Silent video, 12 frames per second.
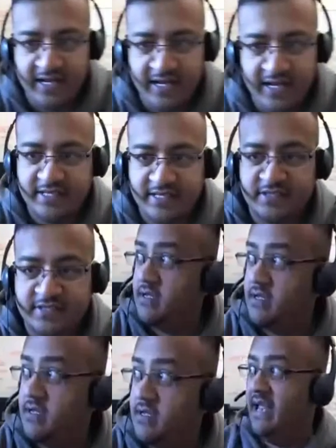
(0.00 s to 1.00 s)
is
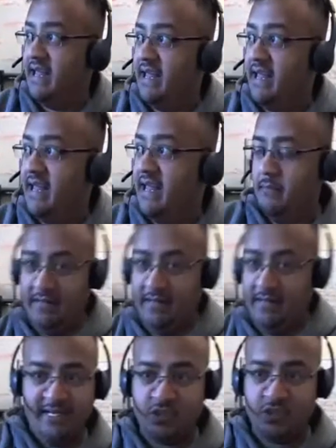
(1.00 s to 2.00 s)
hitting
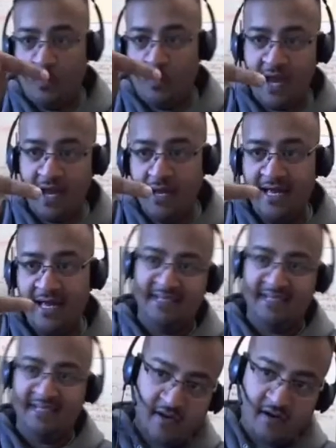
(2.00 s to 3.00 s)
this way
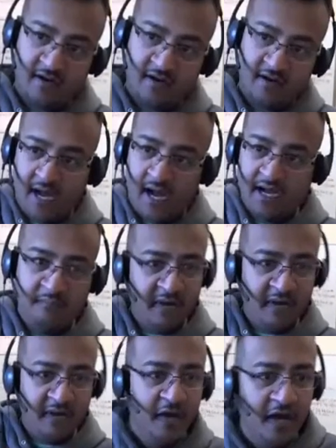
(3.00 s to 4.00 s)
instead of behind
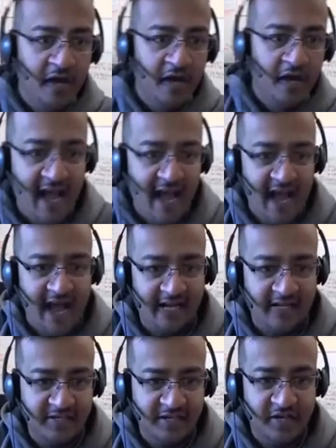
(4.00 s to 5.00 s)
me,
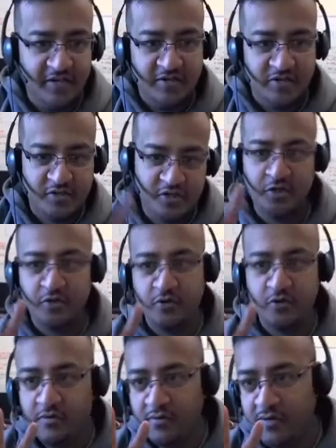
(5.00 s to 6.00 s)
and
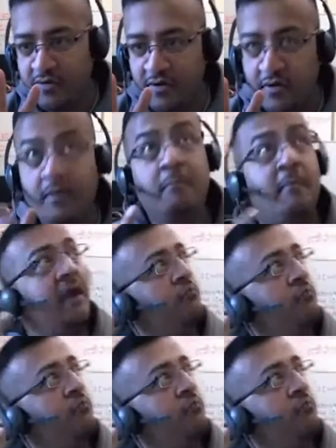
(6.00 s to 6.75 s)
2, my